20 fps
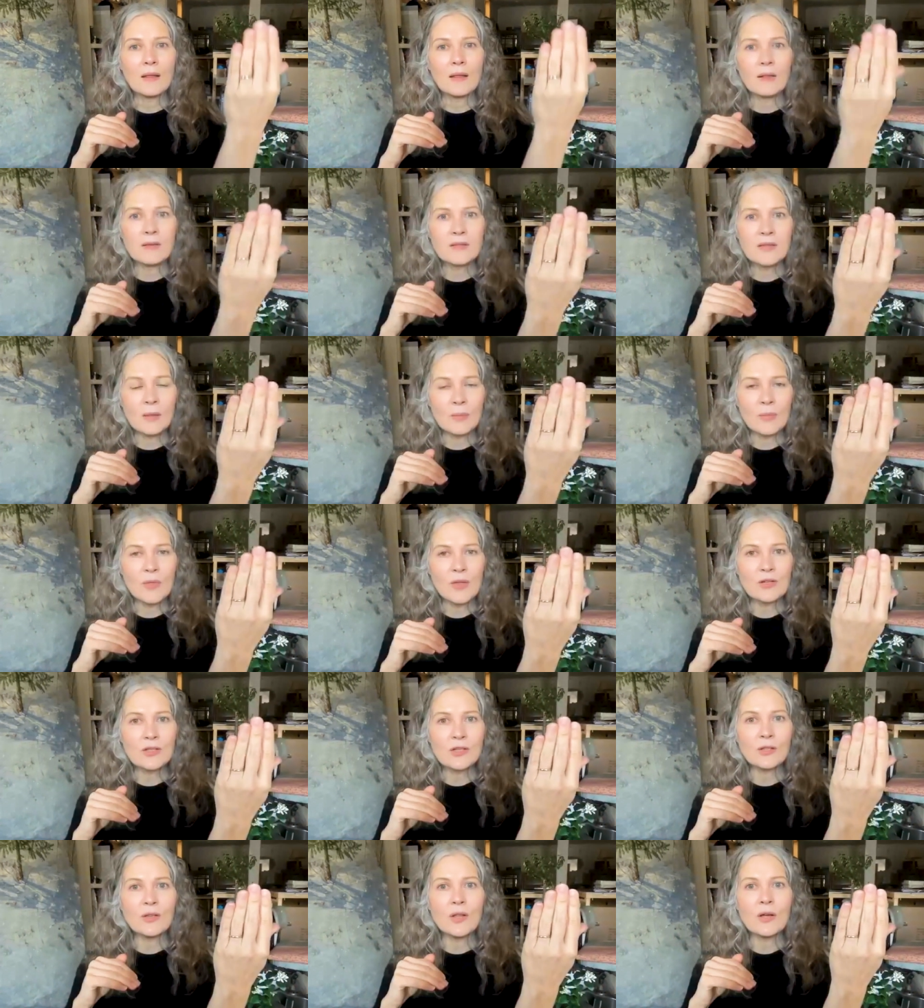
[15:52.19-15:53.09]
something
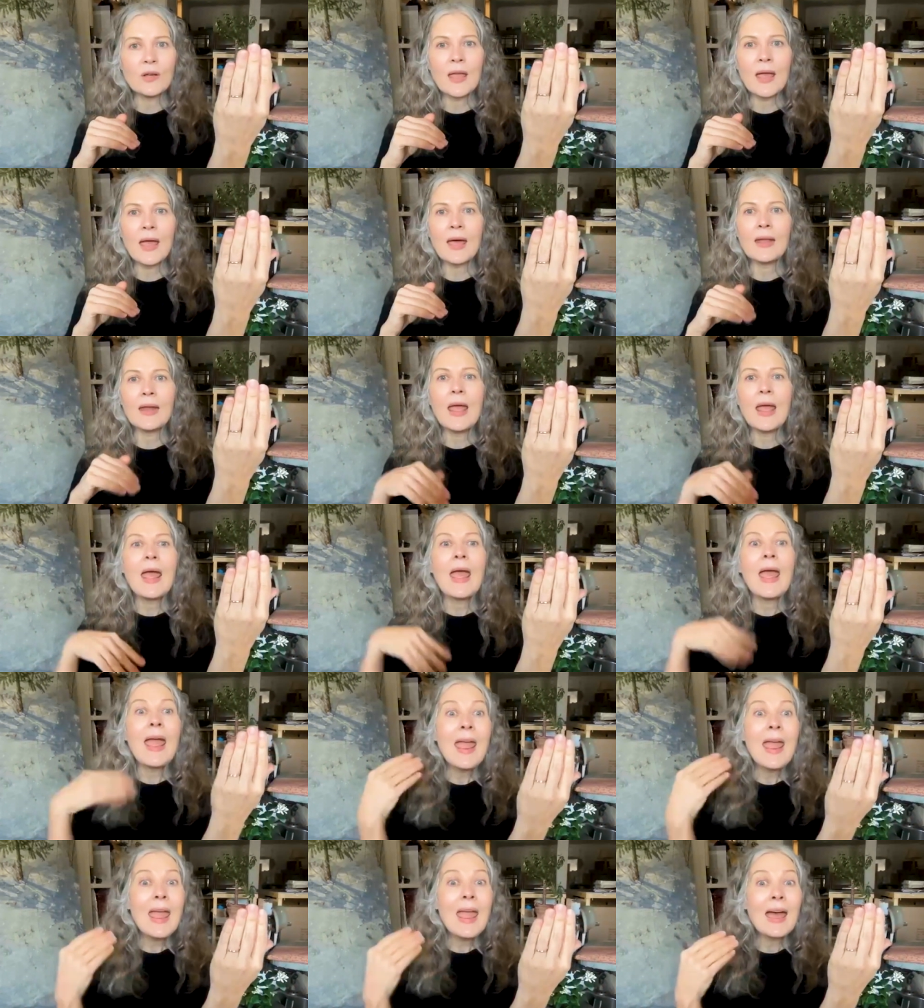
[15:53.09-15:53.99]
to look at,
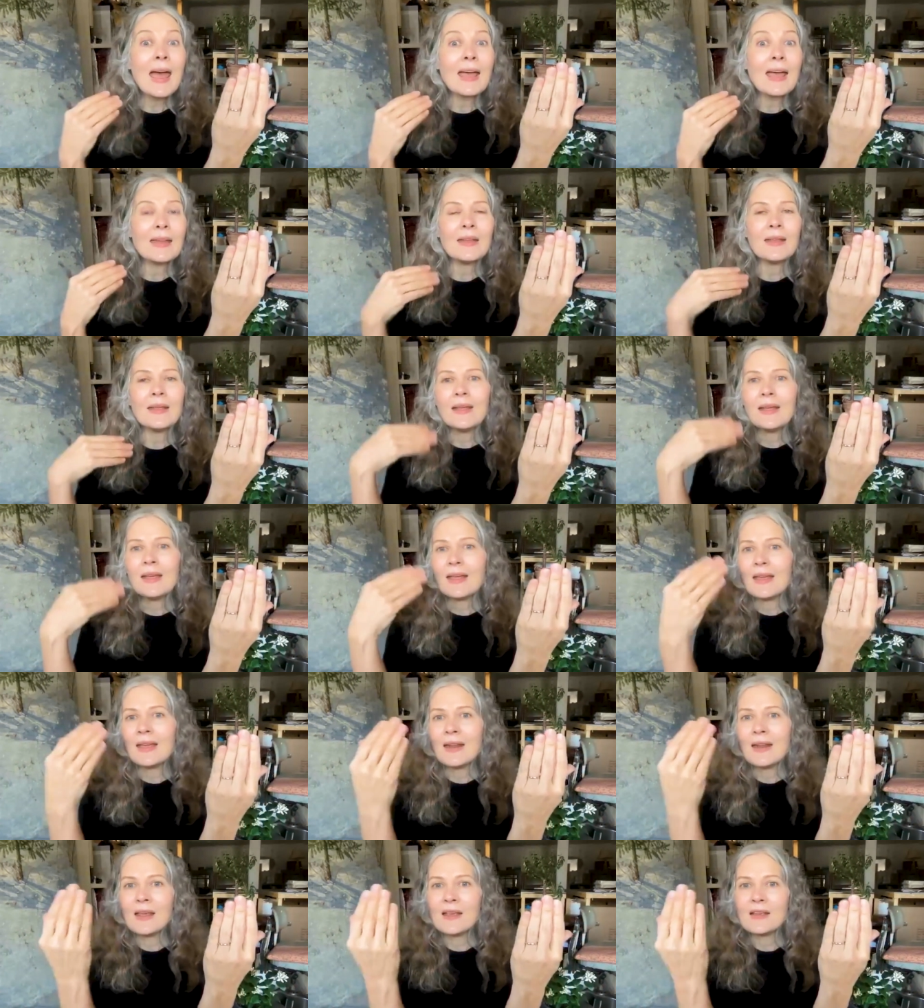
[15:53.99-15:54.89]
and
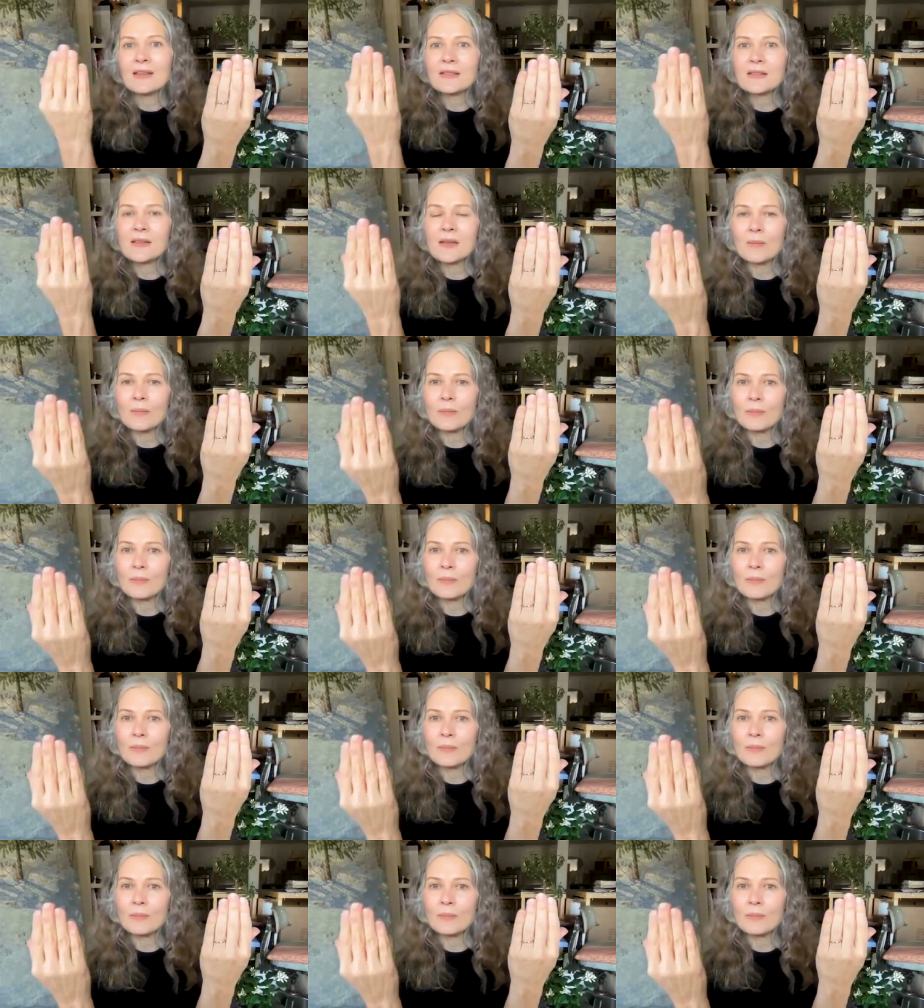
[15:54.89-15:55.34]
it is